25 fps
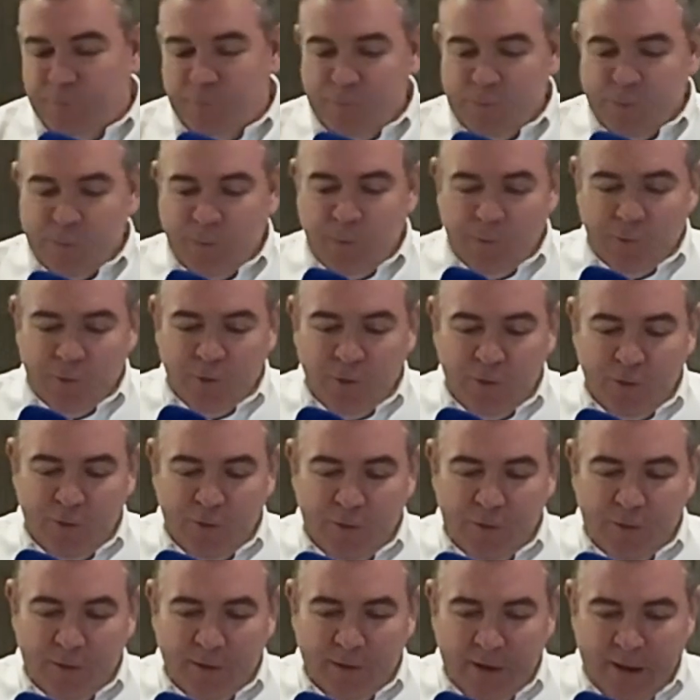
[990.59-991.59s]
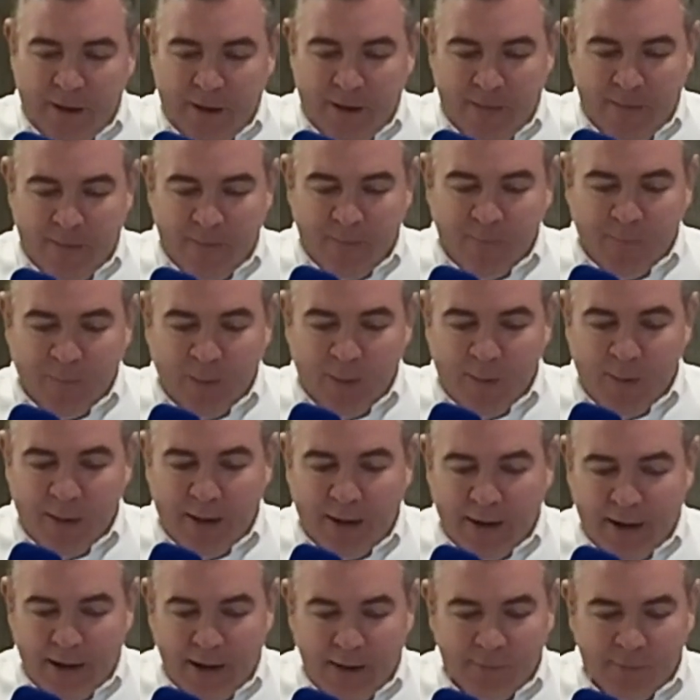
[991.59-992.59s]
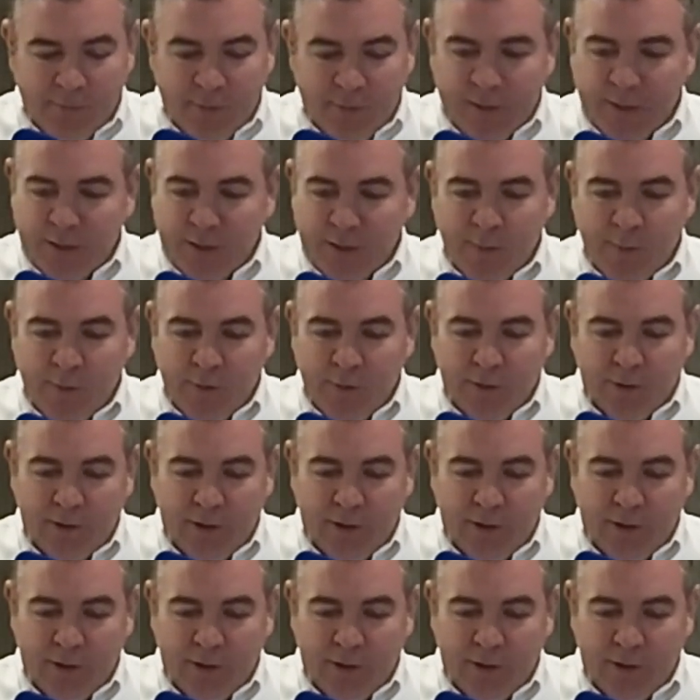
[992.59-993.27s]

spoke to you many times really just about